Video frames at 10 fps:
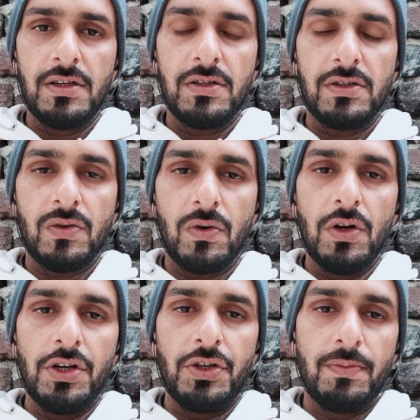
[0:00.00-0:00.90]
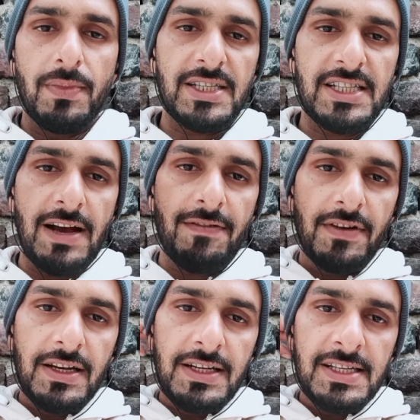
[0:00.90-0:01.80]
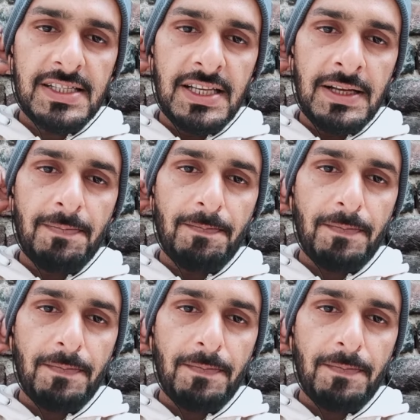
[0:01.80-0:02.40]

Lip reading: So you must have listening